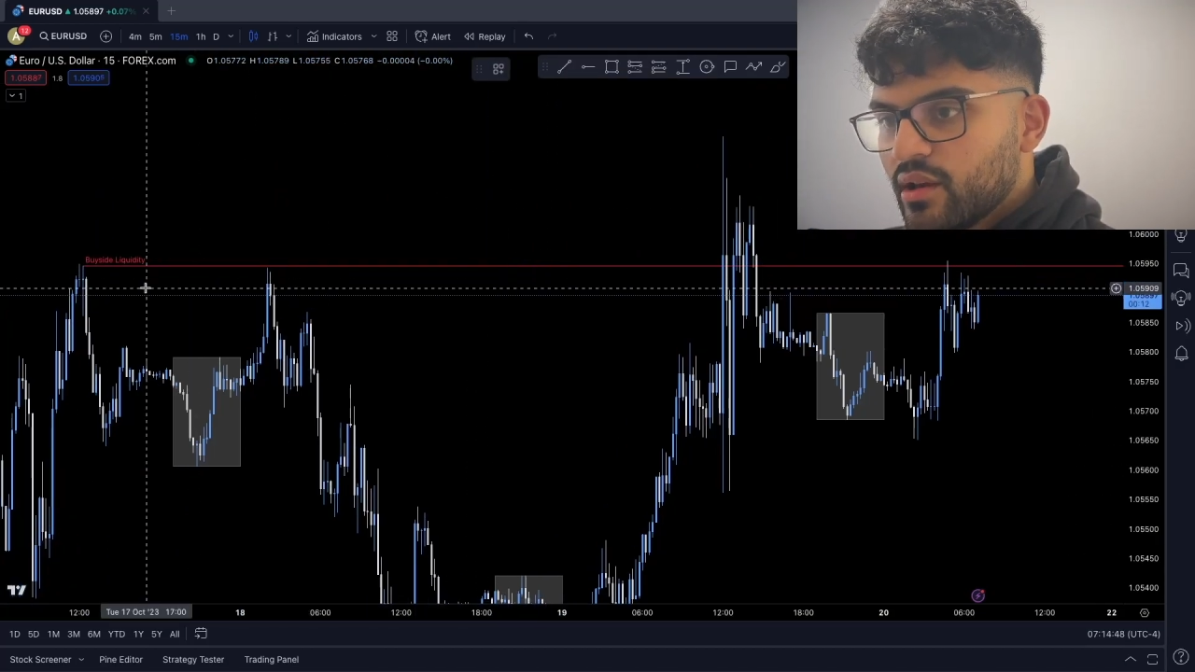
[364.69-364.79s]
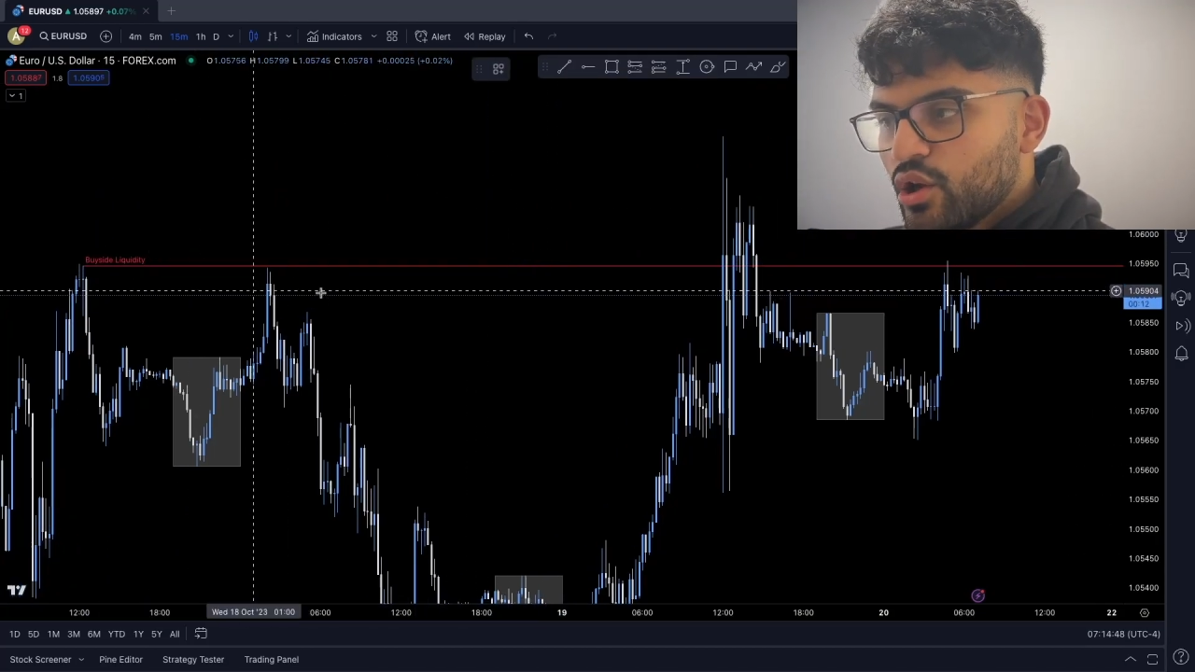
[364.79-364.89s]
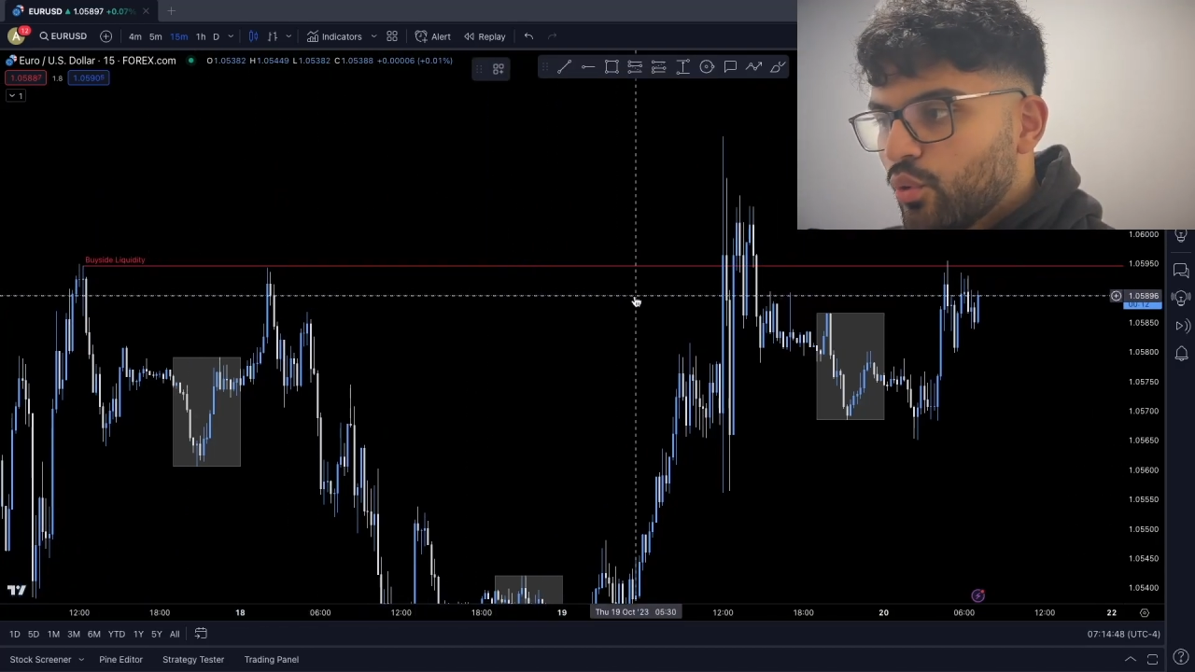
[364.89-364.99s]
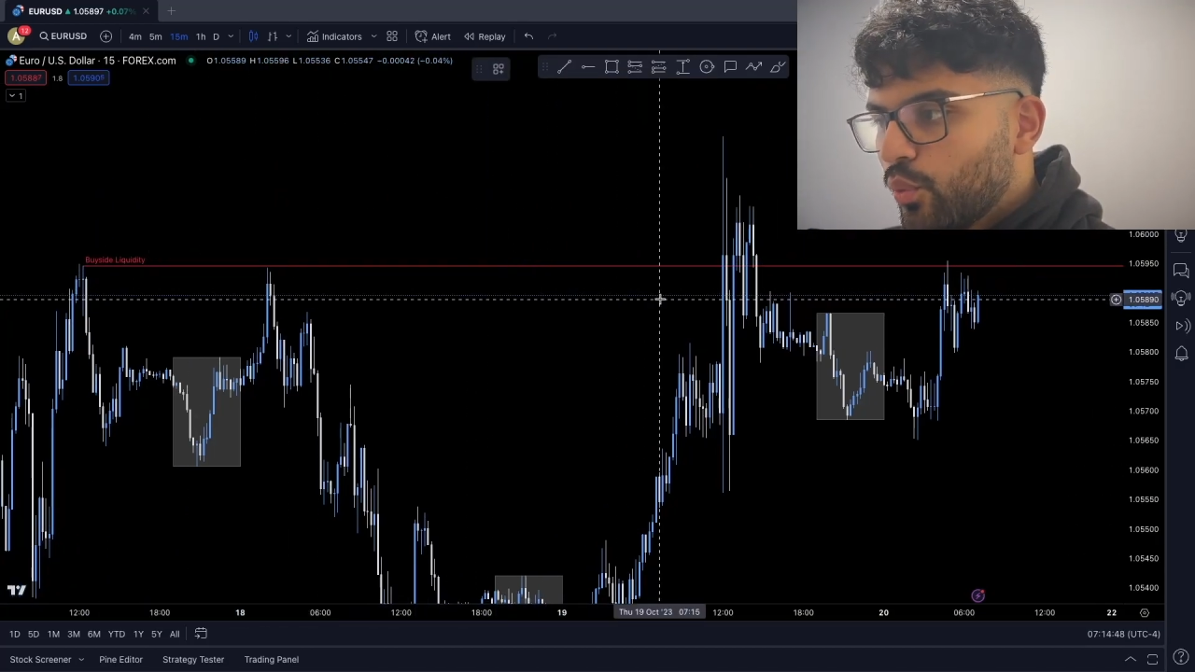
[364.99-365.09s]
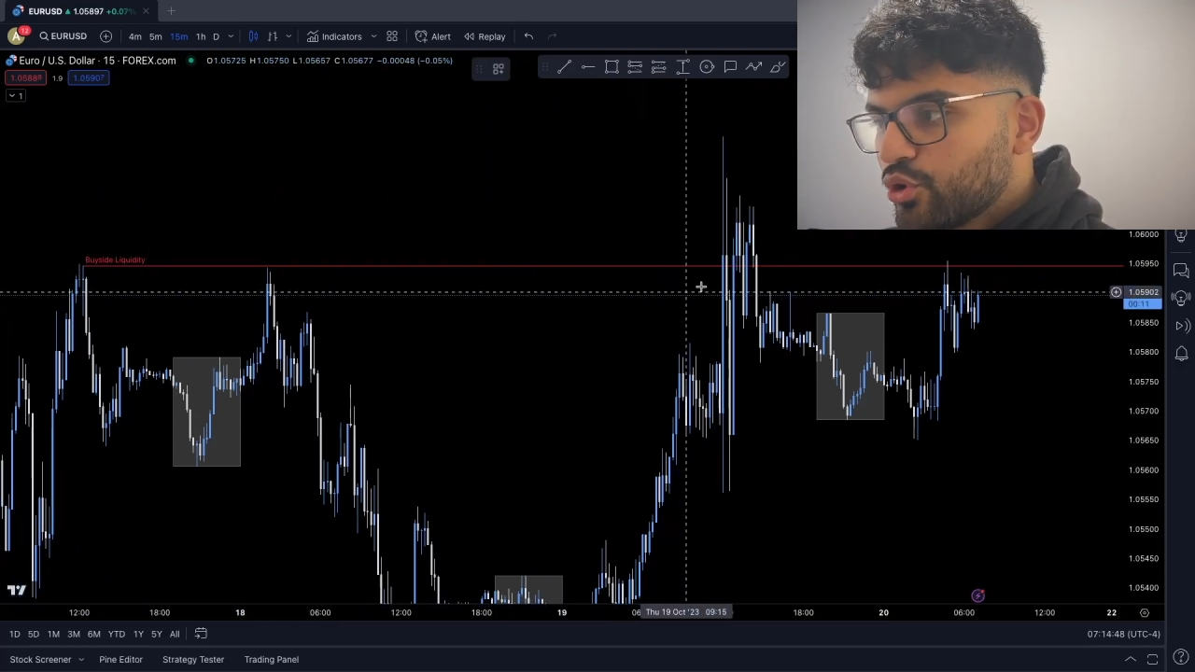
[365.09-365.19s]

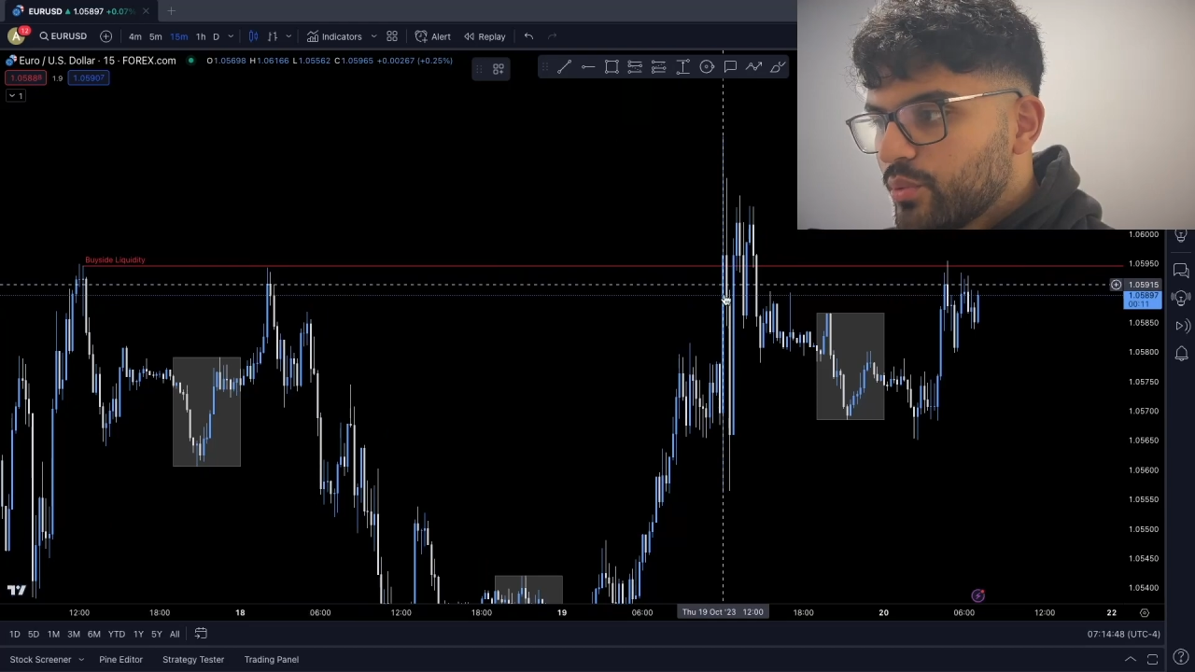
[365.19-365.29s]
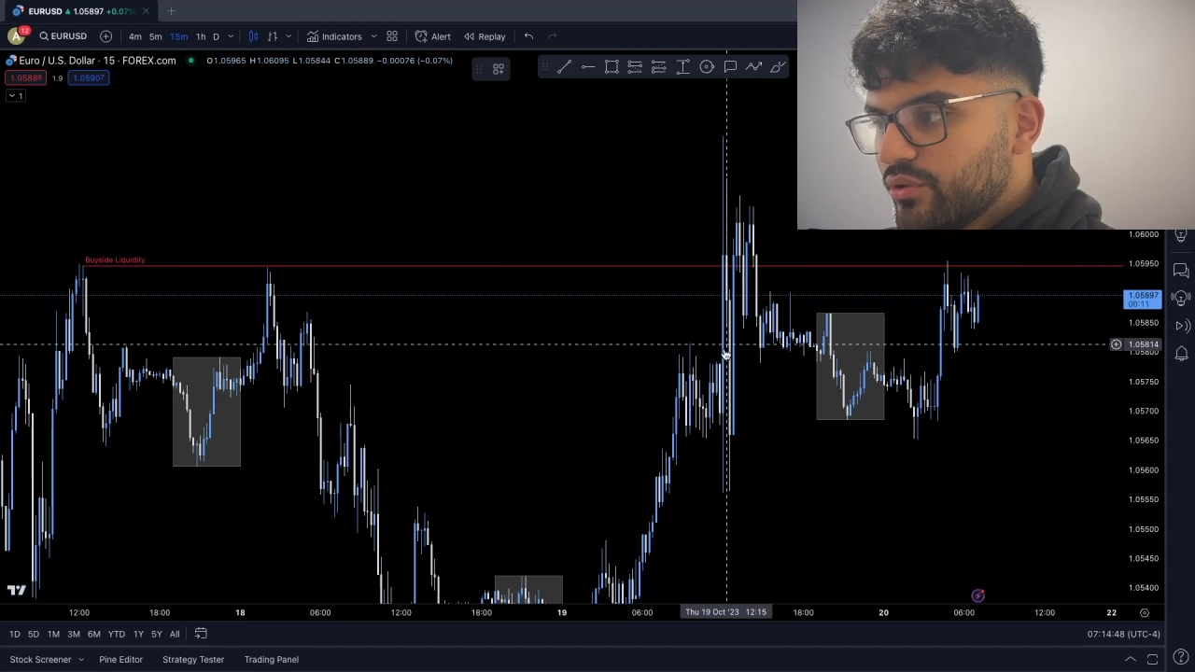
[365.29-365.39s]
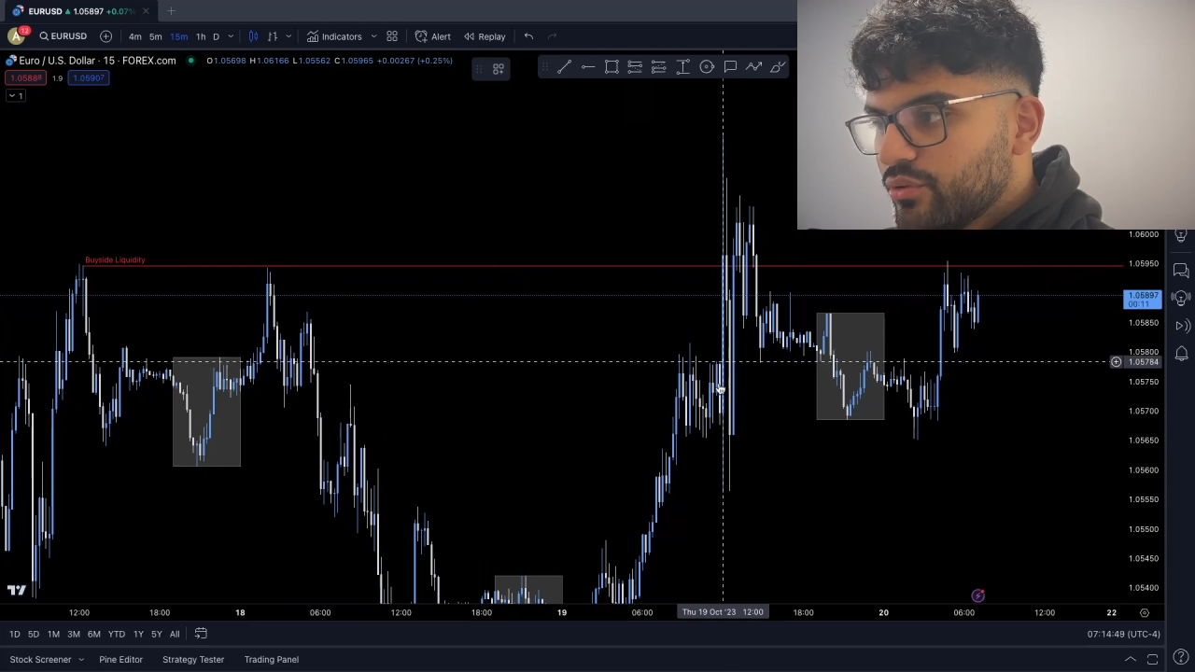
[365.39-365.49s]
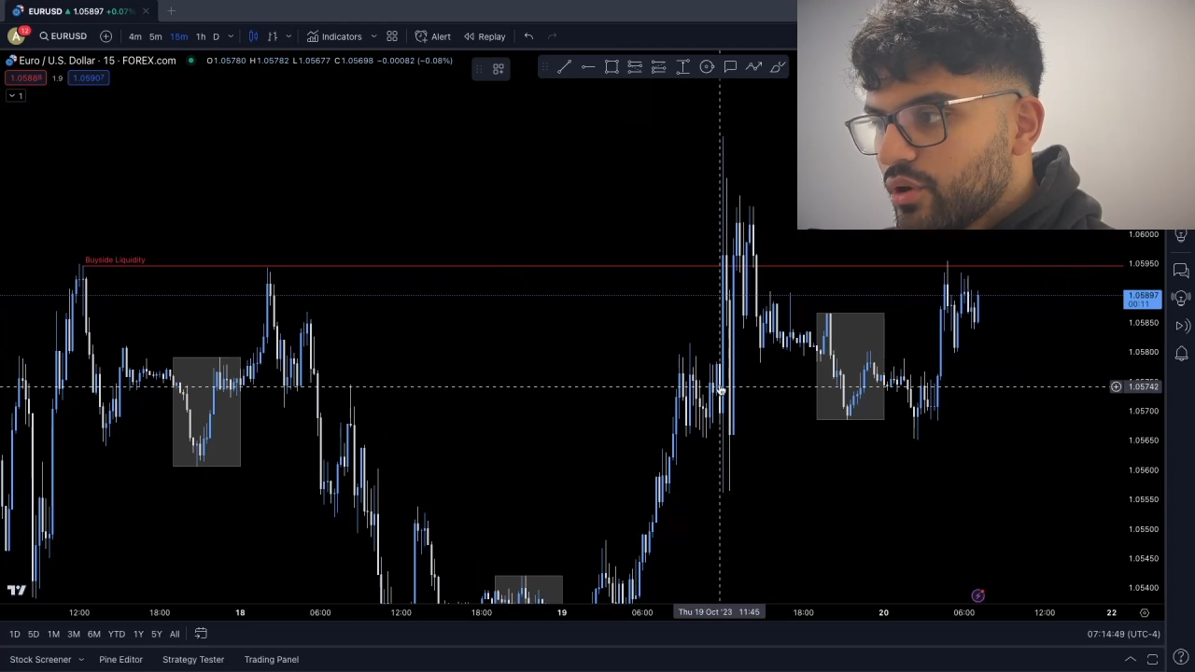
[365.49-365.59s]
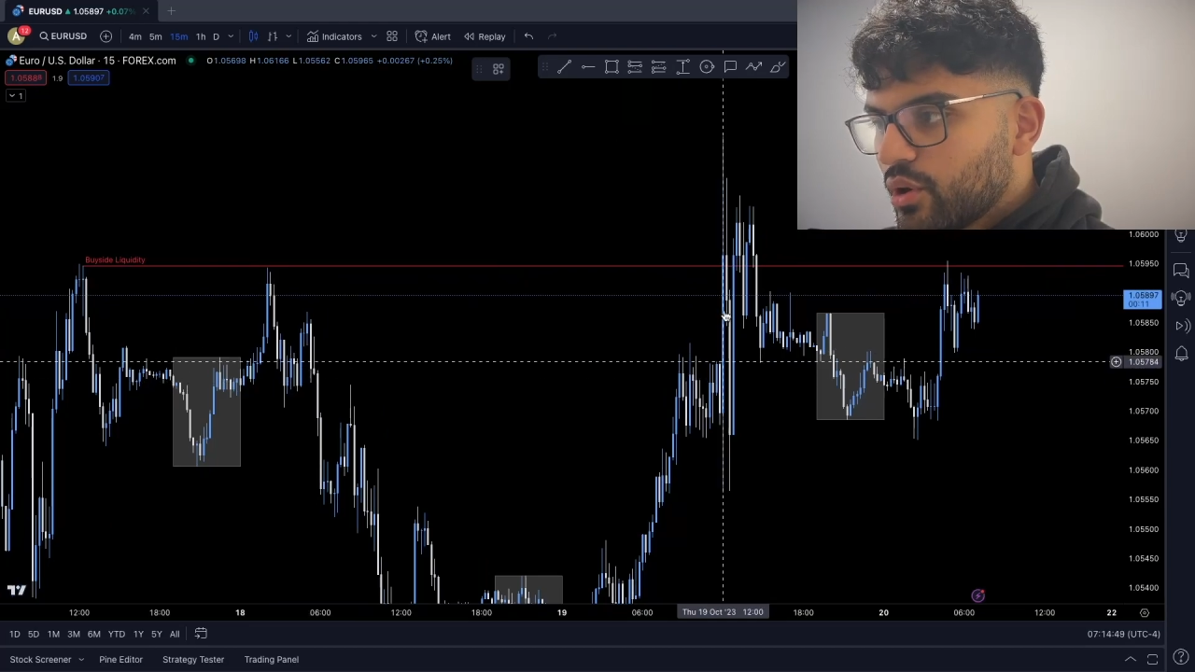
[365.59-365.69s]
What do?